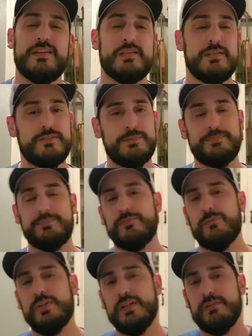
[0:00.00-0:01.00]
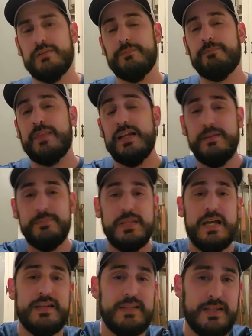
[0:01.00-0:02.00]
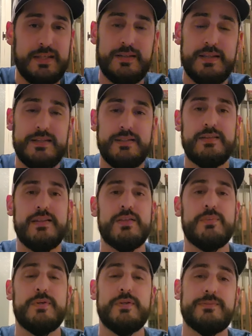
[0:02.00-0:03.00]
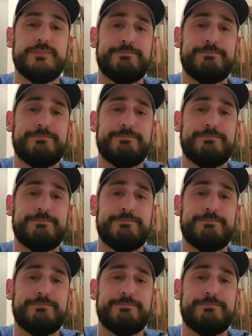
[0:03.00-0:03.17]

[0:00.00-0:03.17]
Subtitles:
So, whatever. I dig it. I dig the death metal.